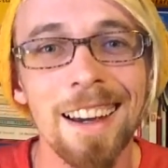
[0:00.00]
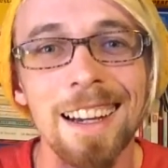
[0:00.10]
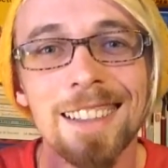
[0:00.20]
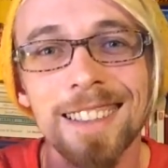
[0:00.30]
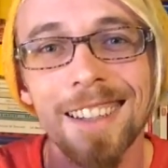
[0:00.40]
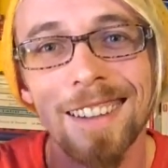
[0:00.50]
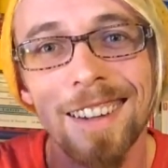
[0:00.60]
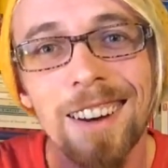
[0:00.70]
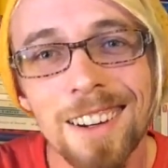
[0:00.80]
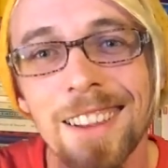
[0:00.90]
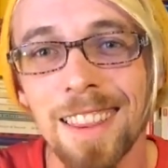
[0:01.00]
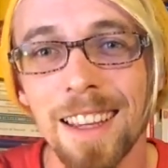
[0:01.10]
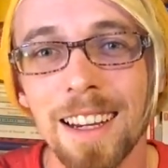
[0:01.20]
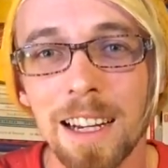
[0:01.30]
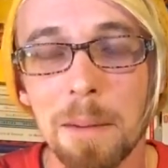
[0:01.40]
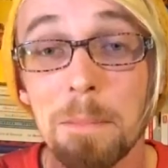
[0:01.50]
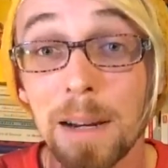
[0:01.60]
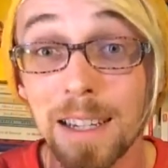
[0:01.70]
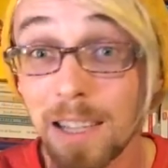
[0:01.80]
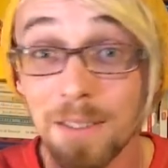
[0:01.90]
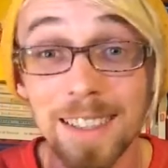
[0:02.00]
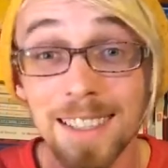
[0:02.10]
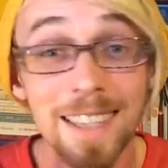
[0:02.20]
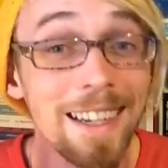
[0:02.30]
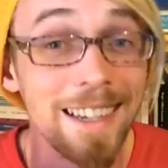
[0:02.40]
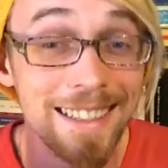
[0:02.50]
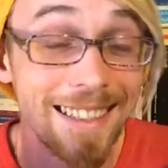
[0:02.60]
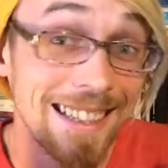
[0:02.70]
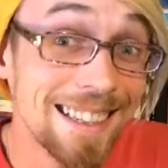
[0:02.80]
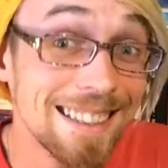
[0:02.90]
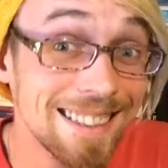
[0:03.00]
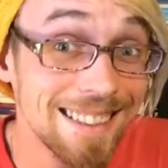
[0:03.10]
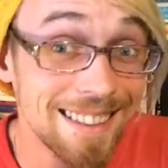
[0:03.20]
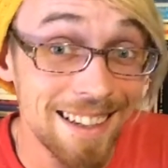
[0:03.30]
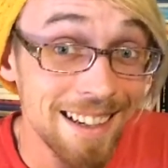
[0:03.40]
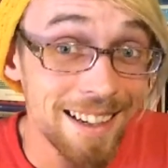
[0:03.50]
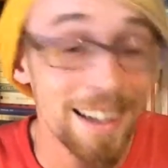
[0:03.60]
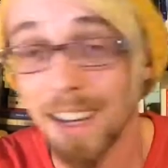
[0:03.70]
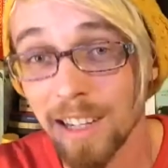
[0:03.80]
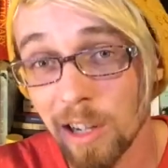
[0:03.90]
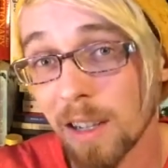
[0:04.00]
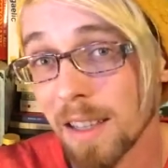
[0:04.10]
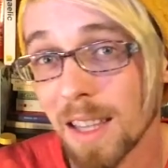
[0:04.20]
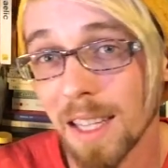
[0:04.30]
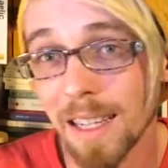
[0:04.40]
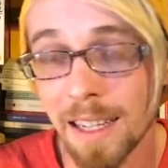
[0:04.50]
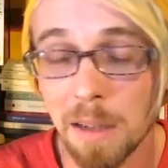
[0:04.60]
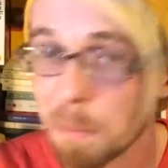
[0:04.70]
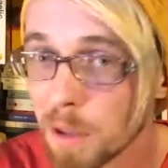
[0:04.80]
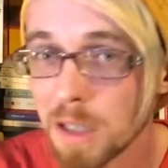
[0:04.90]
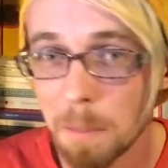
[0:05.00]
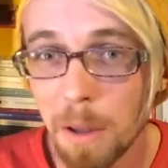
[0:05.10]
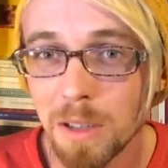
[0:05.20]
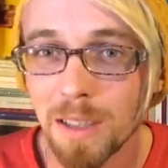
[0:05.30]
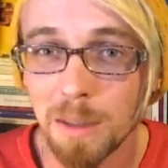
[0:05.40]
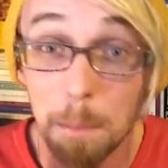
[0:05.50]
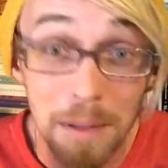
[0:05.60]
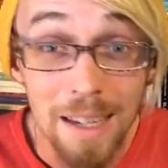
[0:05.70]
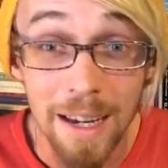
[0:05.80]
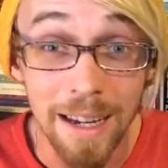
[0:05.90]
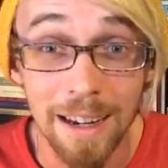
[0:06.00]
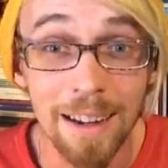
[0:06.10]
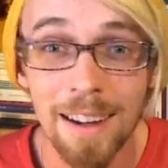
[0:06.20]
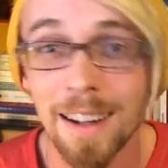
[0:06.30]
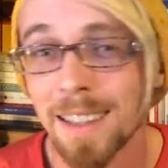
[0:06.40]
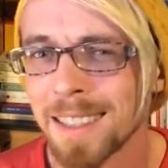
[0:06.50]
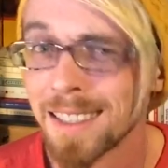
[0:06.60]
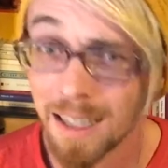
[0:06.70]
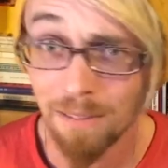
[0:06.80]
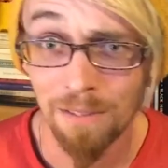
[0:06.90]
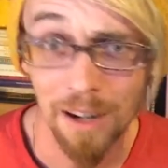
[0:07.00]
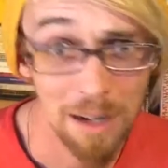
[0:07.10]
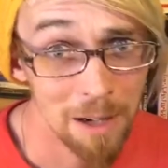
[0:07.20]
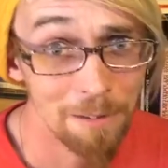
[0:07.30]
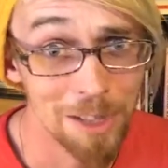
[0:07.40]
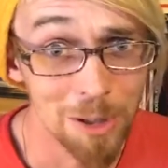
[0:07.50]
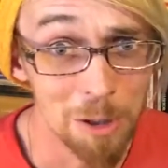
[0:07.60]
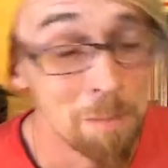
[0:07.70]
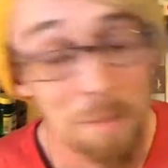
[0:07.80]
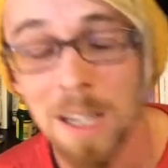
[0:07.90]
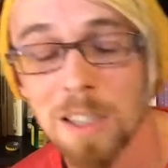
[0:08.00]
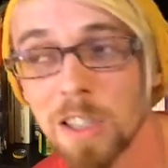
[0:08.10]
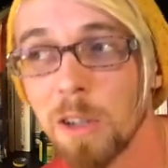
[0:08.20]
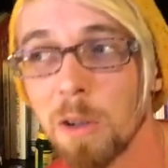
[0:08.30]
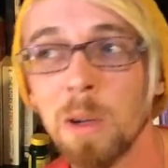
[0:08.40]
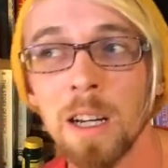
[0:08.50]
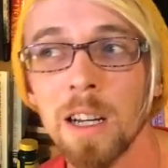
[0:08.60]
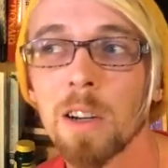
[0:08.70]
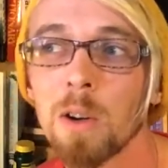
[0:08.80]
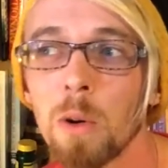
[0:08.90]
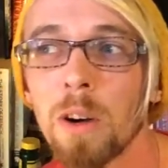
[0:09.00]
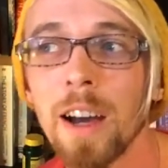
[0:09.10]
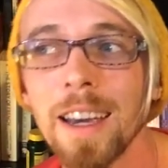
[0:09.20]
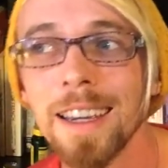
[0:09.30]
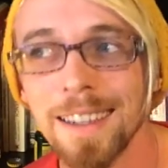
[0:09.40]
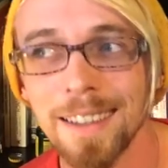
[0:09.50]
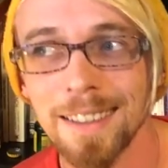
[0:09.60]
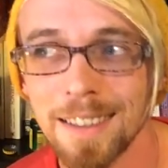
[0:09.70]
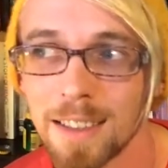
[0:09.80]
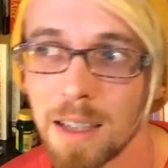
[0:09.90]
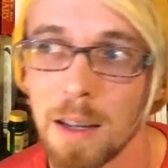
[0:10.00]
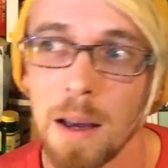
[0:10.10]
It's a non-thing. But even to say it is a non-thing presupposes being. This is getting very metaphysical. So Korra is